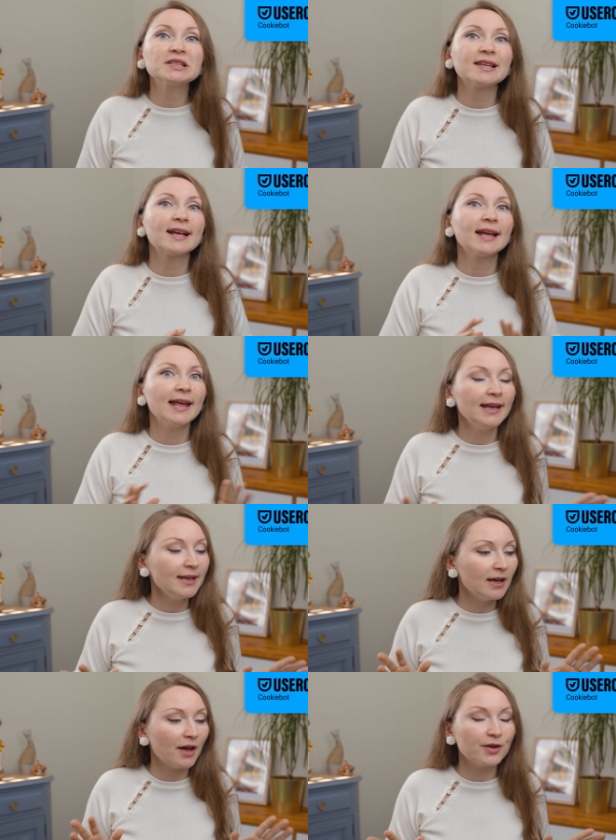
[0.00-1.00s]
it like
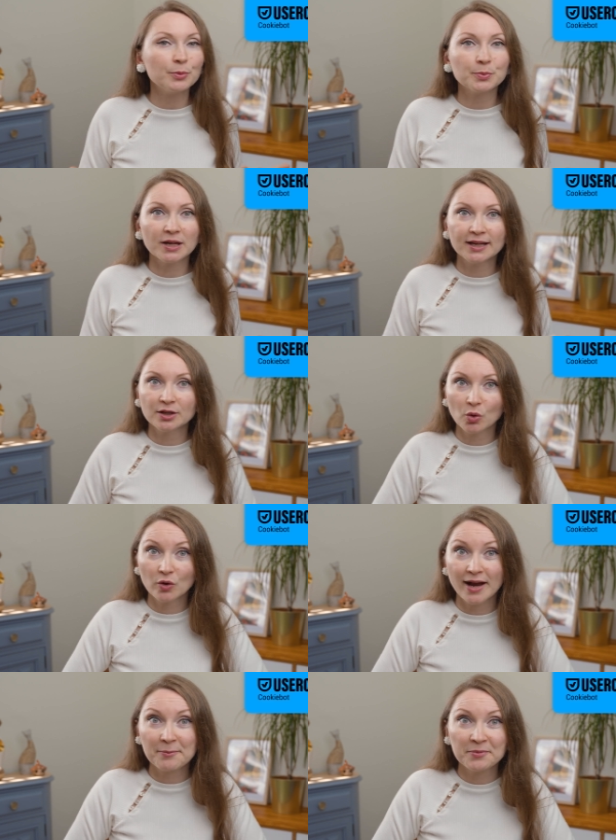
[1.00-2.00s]
any other plugin
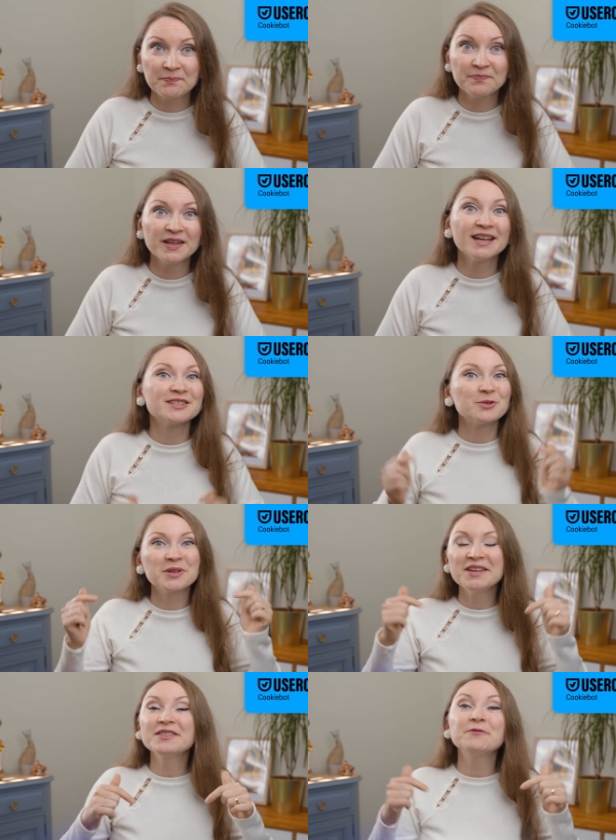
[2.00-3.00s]
or app. So
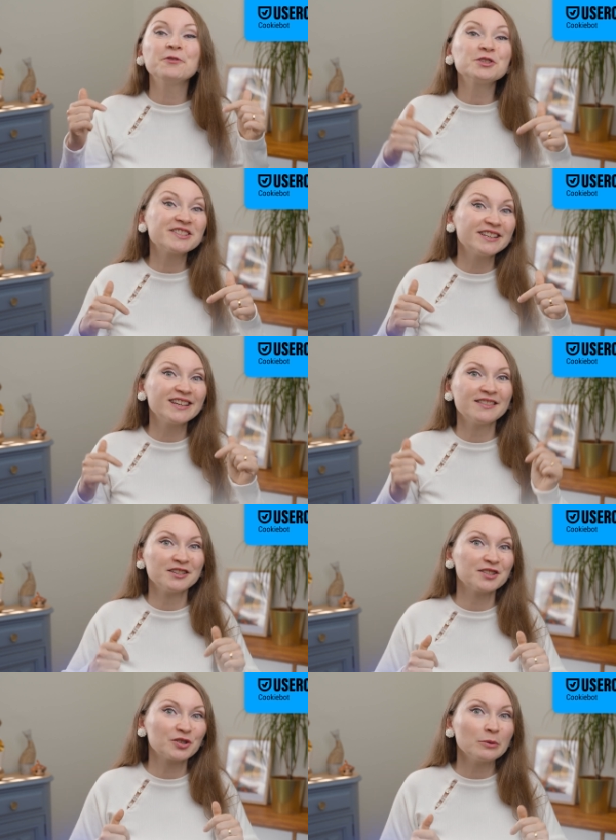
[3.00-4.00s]
hit the first link in
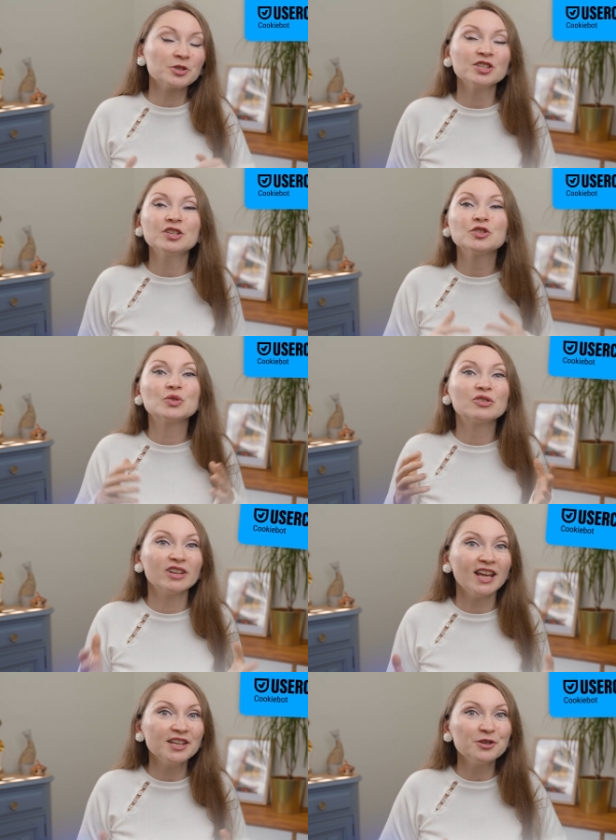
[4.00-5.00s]
the description to
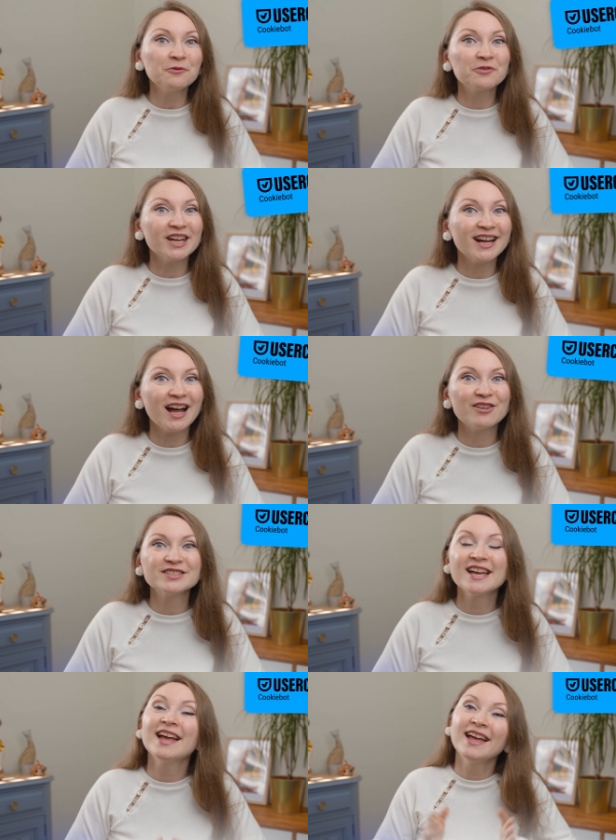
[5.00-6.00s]
create your free
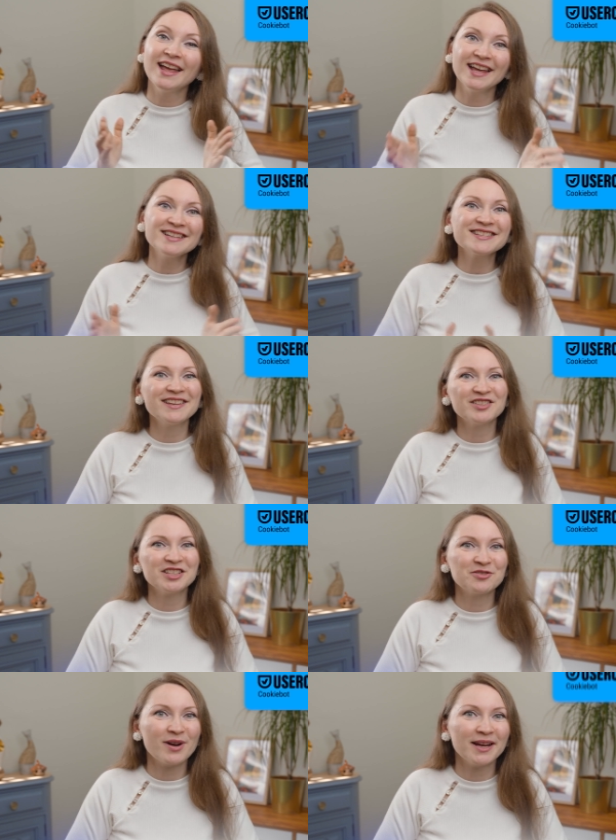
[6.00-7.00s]
account and give it a
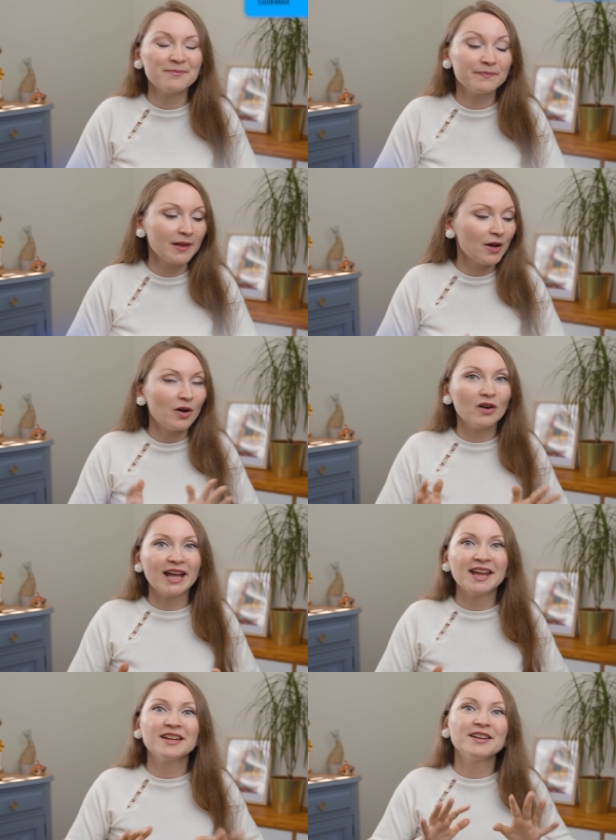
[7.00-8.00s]
try.
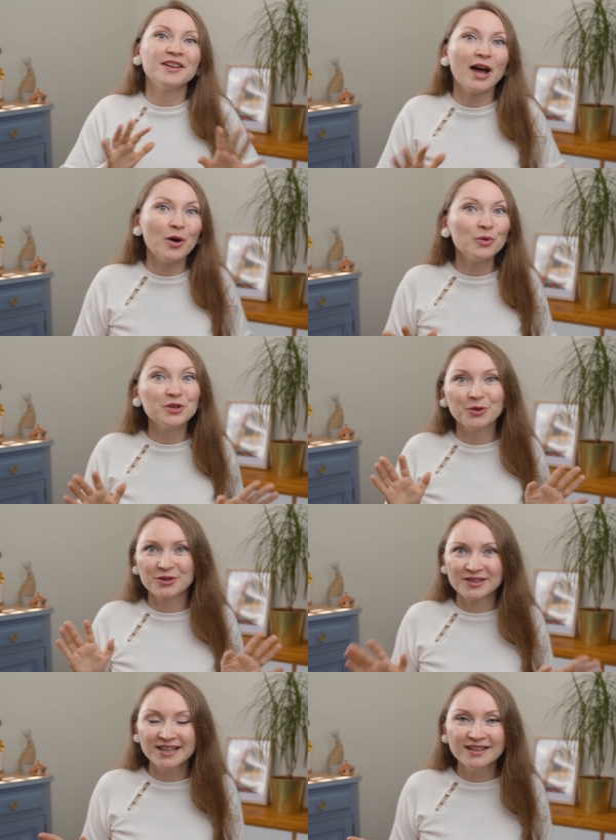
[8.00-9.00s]
Okay, now
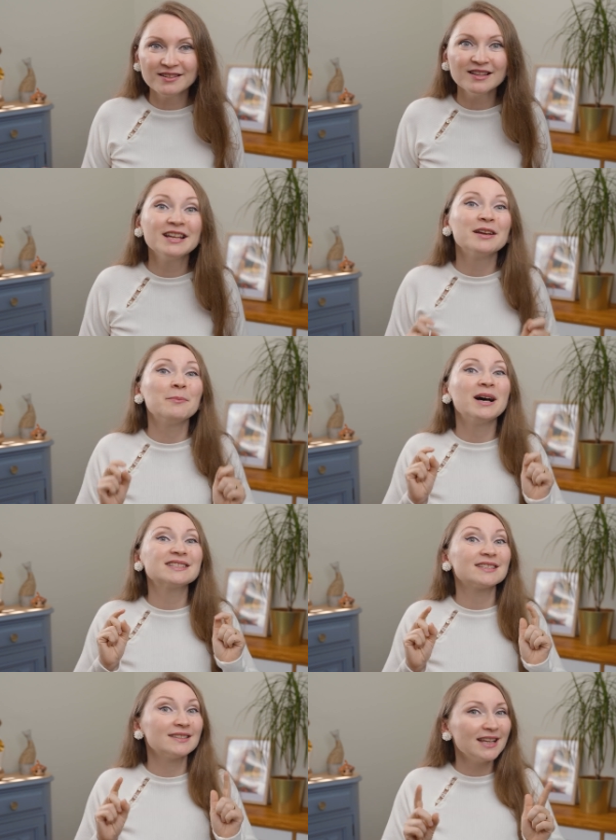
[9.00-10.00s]
you're legal,
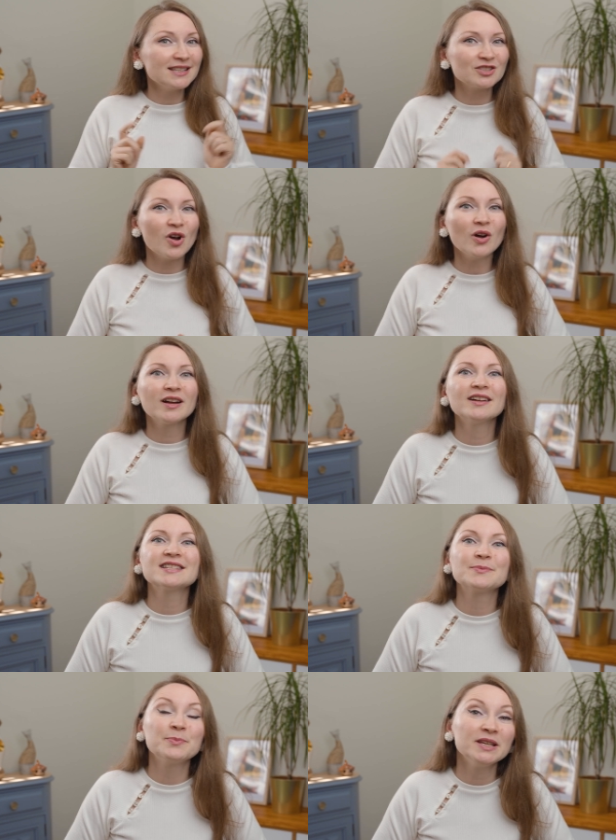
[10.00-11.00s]
but let's talk
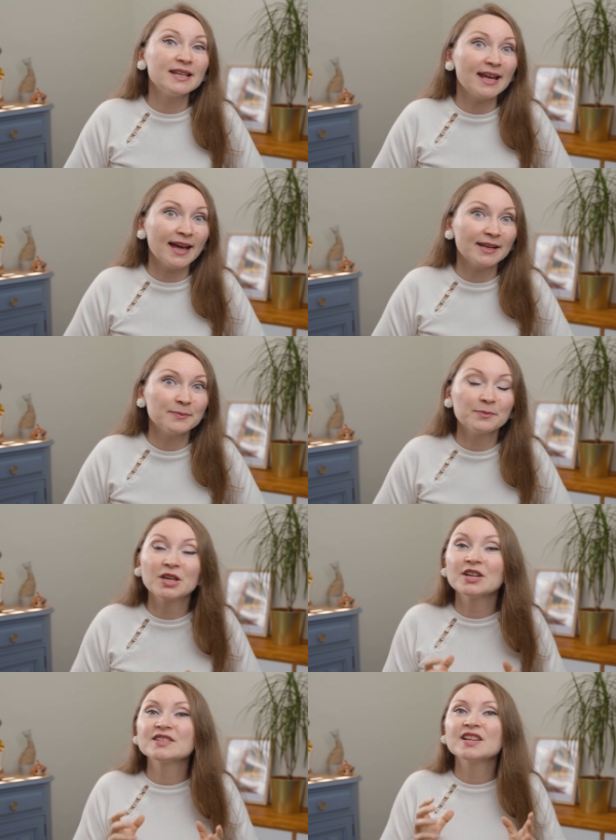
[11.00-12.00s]
speed again,
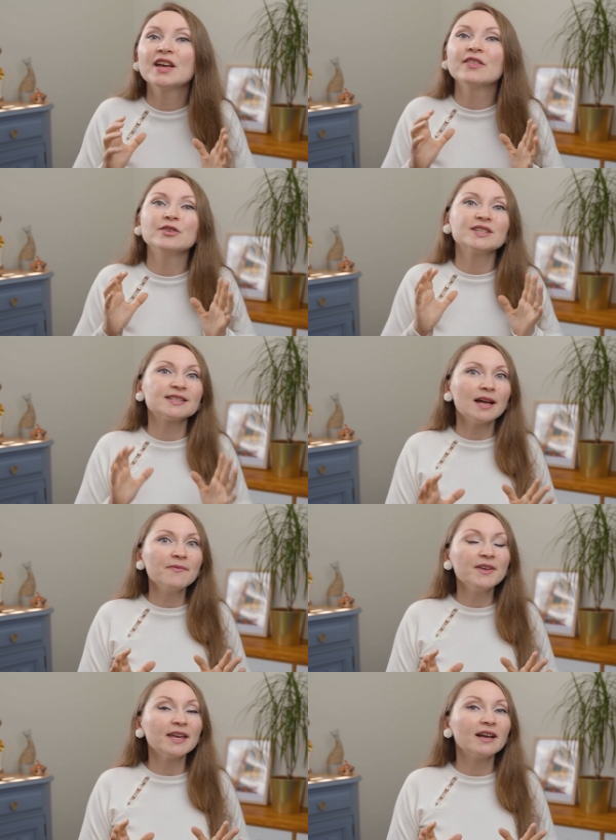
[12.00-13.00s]
because there is
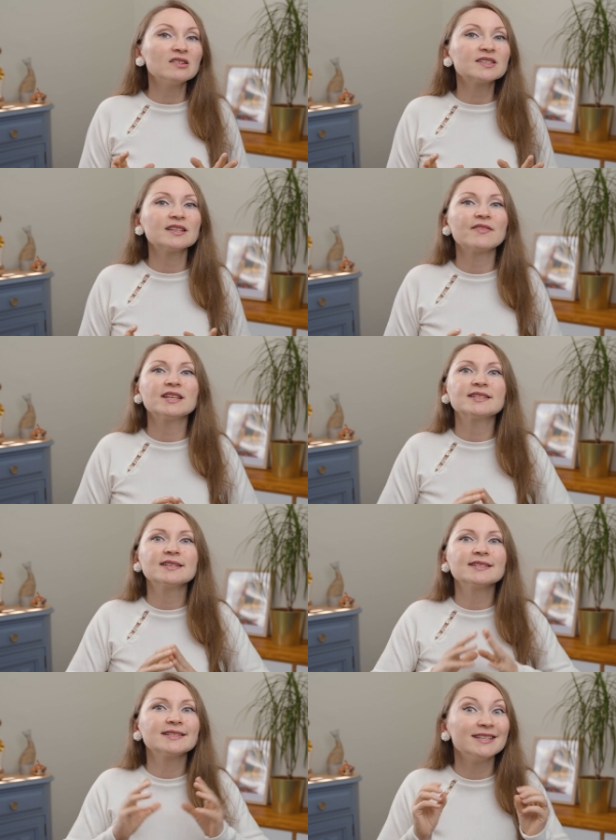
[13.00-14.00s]
something else that's
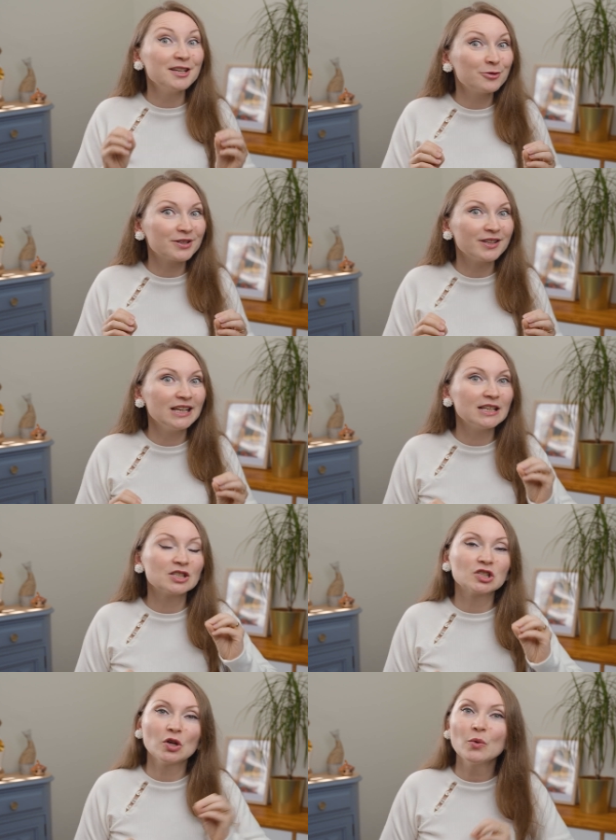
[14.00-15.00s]
secretly
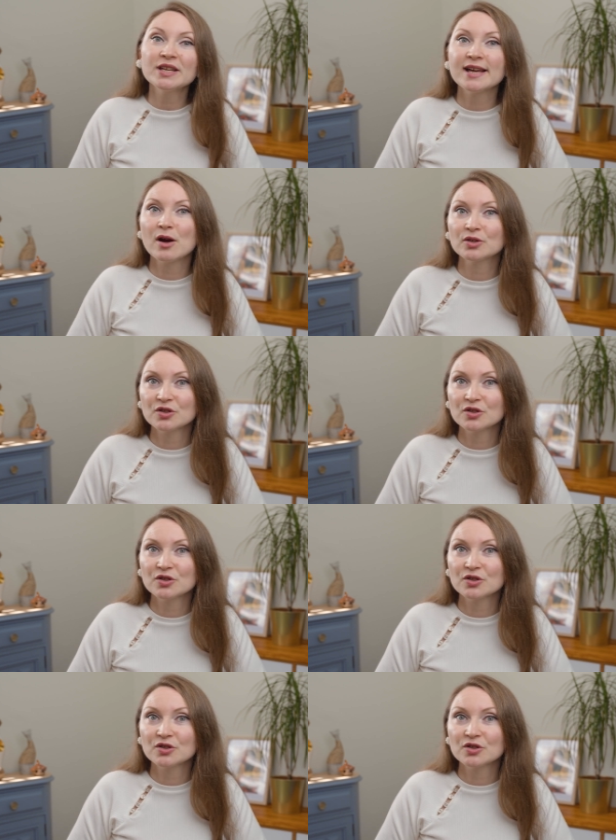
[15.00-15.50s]
slowing down